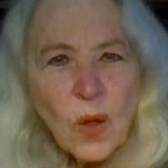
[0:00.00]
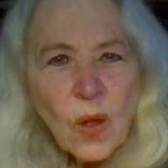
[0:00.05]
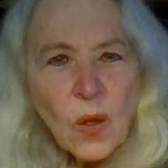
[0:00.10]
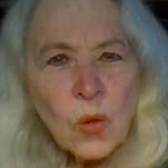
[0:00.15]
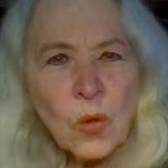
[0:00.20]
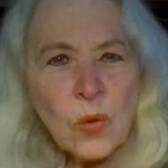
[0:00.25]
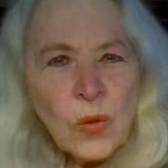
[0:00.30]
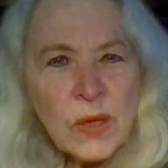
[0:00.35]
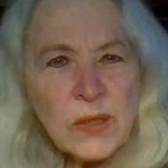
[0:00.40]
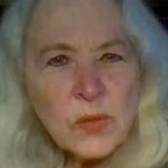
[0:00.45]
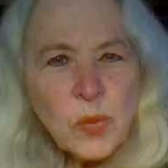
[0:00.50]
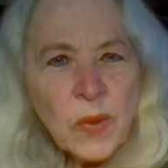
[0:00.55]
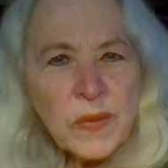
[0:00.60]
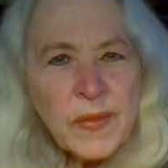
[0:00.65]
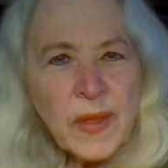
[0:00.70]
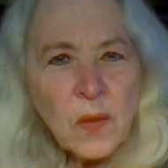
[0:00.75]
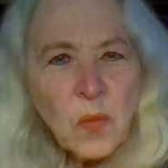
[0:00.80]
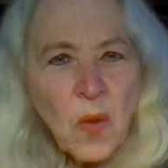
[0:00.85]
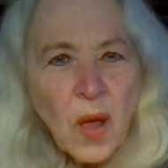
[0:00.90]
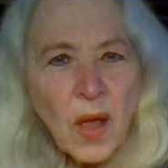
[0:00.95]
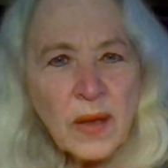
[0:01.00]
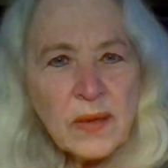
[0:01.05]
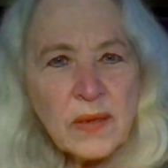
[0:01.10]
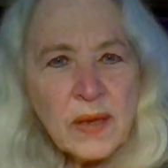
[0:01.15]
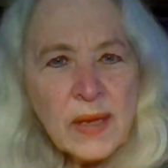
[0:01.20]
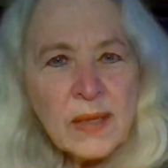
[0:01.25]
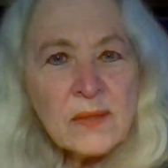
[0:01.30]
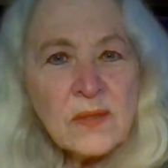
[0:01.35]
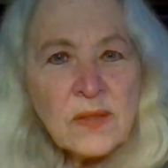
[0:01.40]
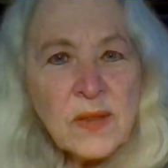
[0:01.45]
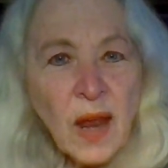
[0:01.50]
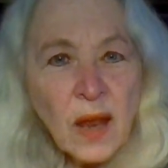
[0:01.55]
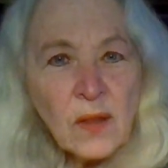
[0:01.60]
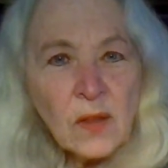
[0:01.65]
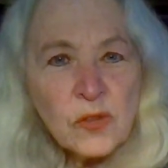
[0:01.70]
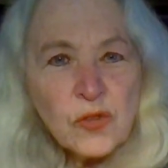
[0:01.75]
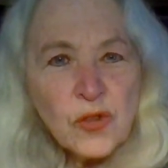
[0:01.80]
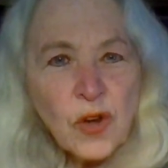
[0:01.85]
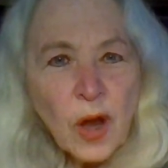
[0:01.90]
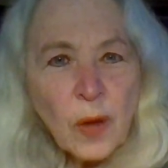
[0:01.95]
who has what they want? It's
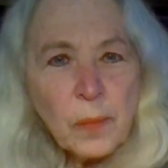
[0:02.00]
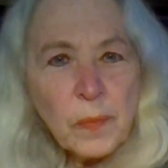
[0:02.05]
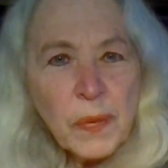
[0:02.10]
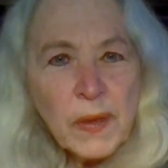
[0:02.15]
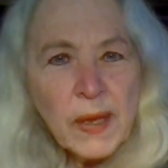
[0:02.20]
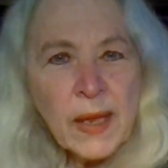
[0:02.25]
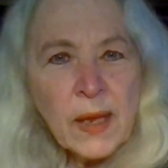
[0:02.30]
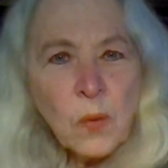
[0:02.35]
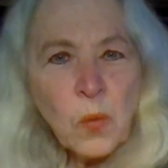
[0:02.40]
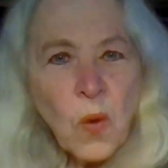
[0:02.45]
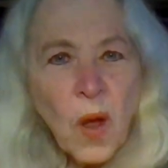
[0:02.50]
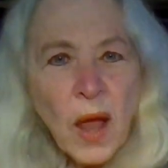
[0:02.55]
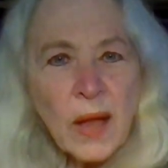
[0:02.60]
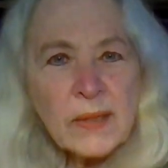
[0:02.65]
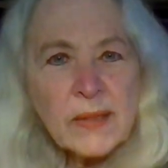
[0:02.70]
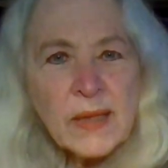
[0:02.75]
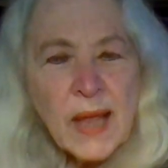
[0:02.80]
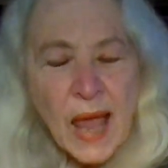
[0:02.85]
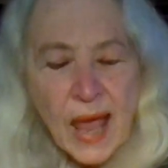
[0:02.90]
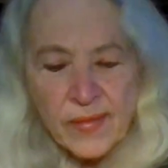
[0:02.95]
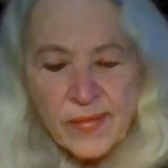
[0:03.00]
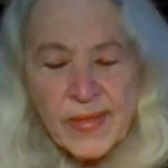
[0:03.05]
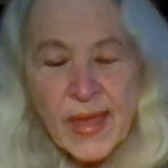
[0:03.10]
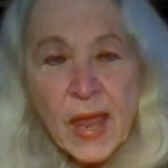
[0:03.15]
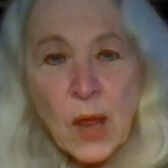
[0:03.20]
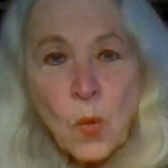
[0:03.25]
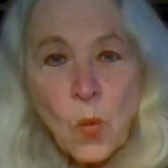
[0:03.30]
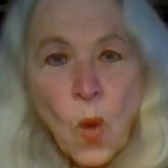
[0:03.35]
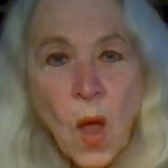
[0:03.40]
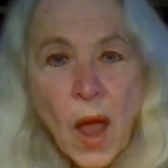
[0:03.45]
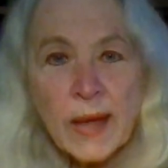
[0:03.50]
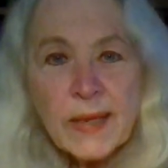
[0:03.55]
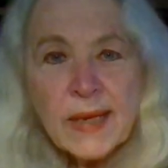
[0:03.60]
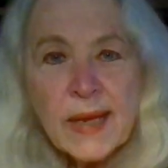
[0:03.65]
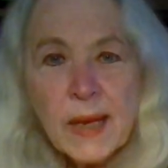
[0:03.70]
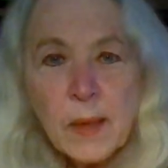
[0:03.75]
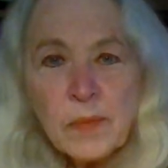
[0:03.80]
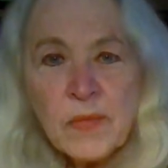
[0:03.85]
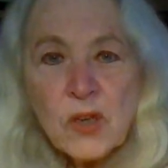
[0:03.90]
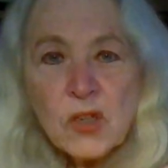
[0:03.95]
Donald Trump. They want
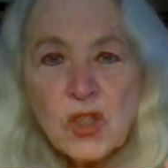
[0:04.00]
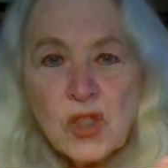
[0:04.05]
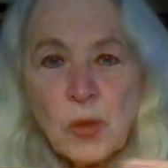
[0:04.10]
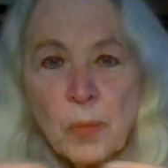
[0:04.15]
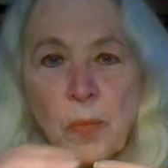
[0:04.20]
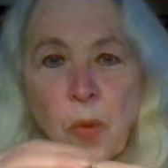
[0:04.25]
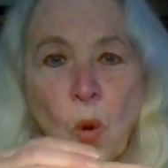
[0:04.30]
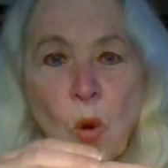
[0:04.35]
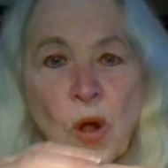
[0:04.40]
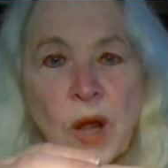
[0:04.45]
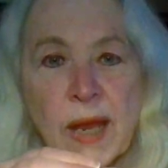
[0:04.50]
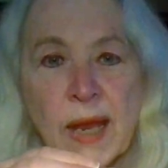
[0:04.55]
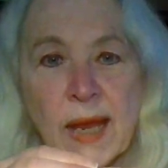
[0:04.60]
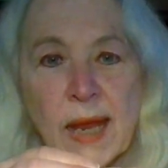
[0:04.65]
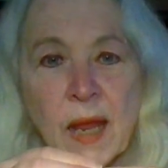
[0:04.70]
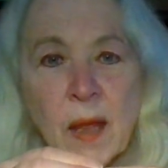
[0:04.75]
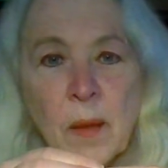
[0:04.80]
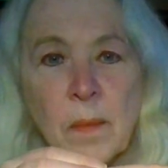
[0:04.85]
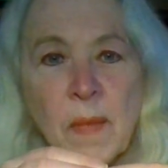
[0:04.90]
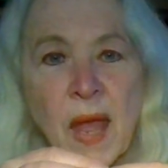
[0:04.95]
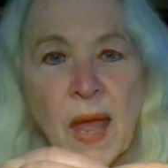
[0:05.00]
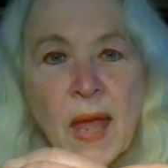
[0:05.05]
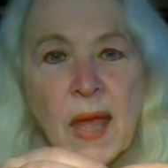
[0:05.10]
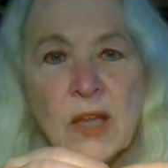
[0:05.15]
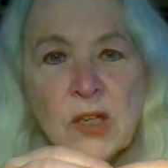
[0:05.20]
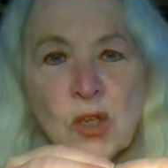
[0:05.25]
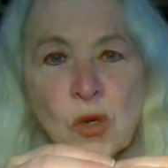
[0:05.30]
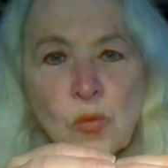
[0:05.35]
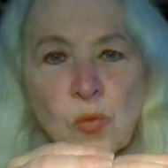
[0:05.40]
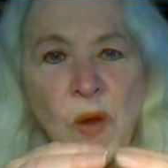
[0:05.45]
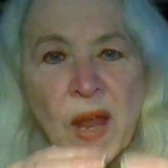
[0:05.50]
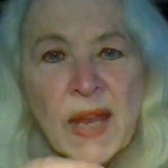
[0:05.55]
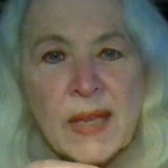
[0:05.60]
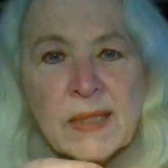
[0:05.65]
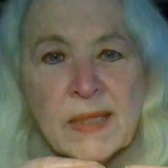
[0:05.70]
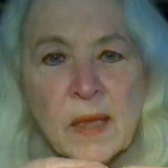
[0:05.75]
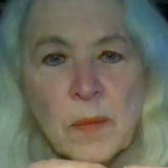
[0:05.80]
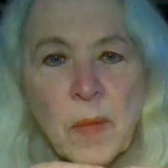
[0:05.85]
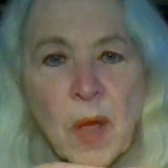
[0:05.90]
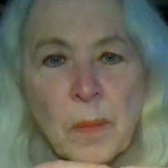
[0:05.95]
him, they're supporting him to
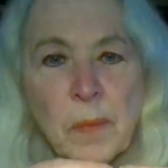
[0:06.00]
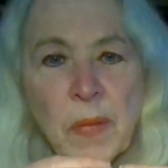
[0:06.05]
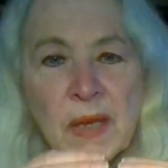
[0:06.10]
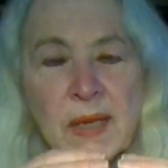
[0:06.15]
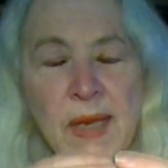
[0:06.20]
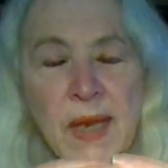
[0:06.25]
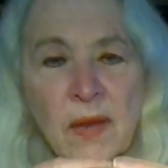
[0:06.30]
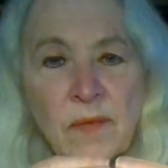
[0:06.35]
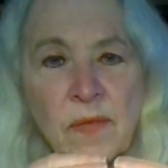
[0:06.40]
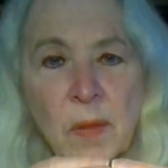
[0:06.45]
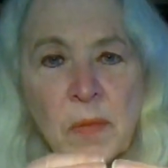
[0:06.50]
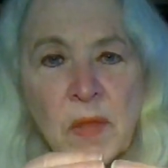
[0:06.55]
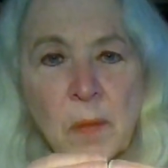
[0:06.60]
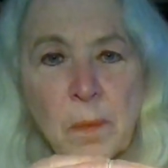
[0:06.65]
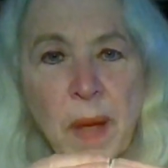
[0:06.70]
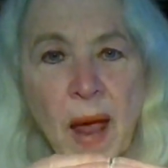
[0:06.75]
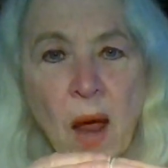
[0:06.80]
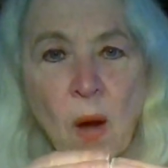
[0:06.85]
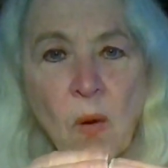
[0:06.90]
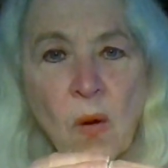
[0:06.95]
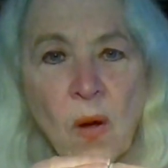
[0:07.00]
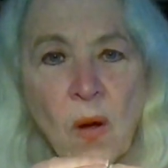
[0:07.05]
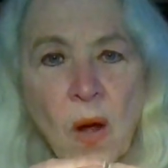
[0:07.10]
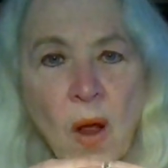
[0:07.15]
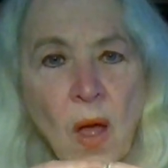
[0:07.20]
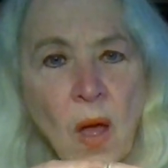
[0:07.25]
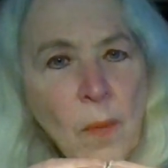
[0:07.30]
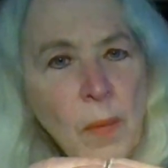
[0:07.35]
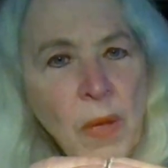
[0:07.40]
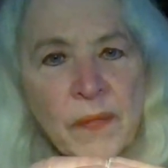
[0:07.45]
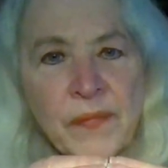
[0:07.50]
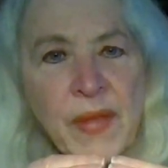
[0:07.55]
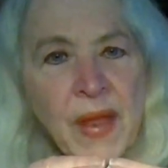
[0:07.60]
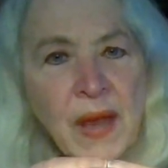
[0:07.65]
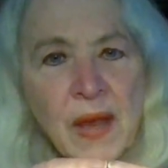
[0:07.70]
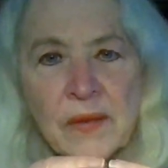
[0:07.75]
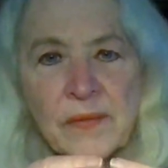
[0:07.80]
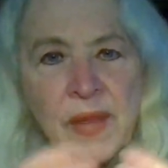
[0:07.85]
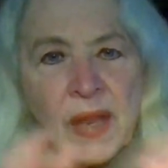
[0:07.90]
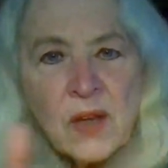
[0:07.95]
raise him up and give him the power, but
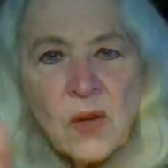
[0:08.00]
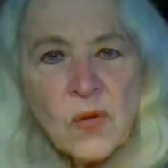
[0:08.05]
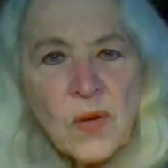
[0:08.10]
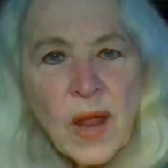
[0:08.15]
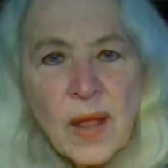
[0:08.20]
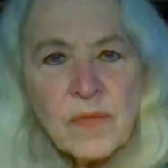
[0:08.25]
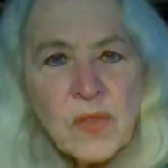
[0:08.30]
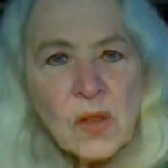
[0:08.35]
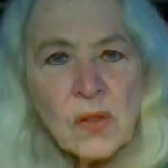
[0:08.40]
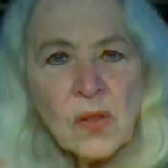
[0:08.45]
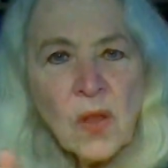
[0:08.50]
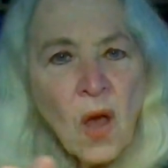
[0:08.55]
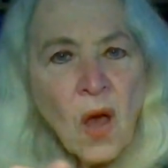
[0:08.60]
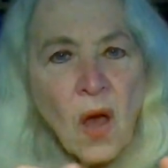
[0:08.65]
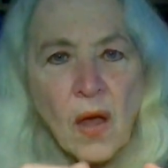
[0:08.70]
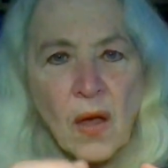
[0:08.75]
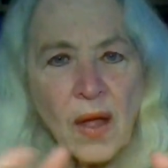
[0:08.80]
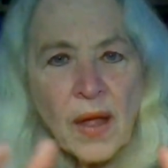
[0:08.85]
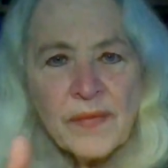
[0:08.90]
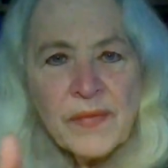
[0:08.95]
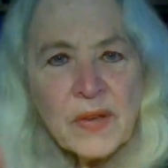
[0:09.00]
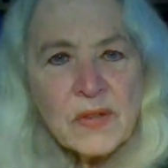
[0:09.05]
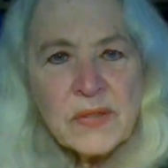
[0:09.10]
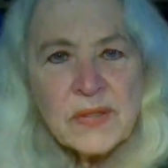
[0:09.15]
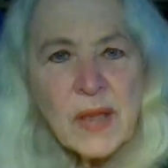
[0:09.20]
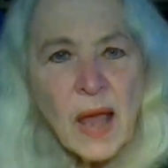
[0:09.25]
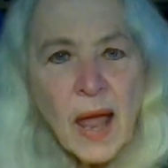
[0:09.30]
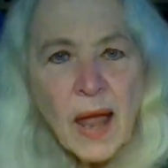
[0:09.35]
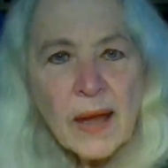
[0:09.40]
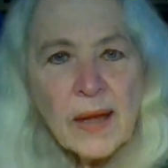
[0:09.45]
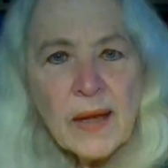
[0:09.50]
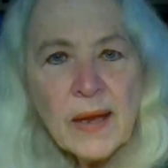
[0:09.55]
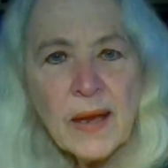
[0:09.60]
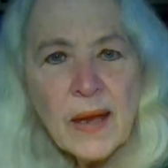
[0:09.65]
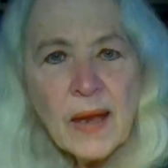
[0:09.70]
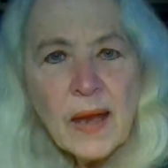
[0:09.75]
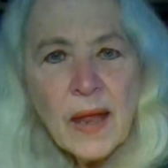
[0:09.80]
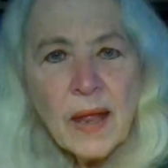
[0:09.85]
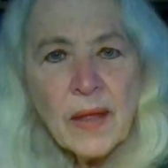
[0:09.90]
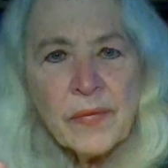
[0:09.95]
they don't have the law on their side.
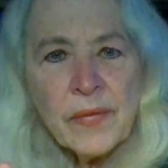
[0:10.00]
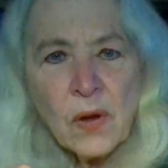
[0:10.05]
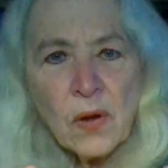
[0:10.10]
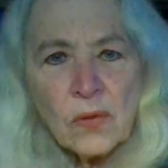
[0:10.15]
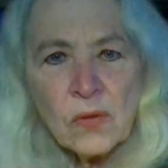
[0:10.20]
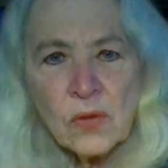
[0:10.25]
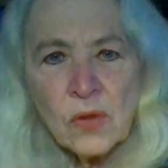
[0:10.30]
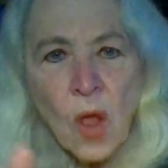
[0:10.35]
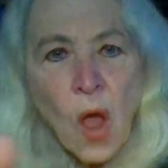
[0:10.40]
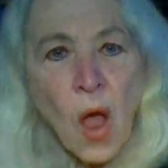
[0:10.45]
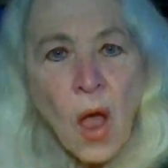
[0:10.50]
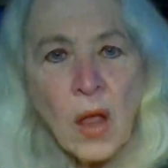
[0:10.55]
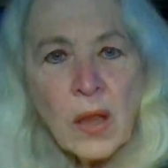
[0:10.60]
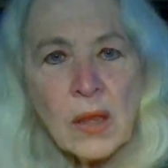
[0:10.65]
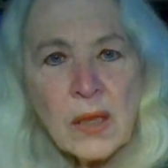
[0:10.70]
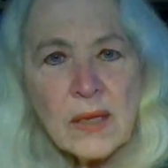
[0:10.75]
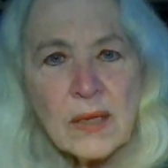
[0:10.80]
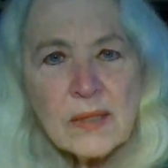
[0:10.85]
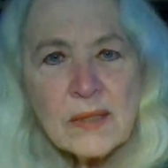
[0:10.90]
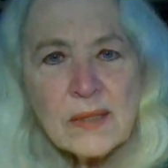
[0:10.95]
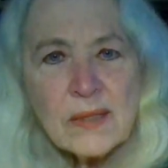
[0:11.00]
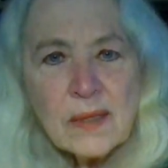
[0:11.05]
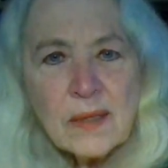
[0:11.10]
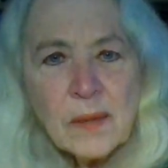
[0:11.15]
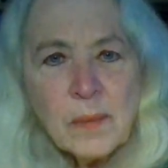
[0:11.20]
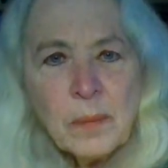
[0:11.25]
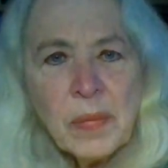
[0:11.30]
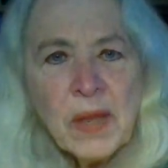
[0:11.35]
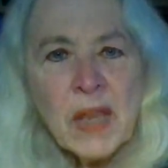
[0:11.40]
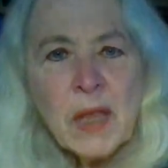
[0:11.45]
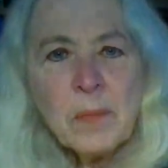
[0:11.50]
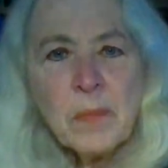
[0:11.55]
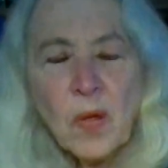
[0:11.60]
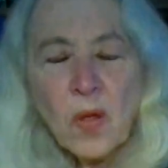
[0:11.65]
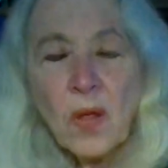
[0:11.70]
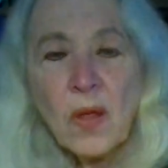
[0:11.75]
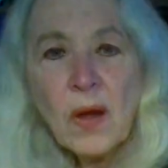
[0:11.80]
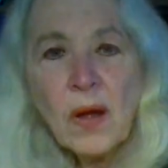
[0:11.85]
They're lawless people.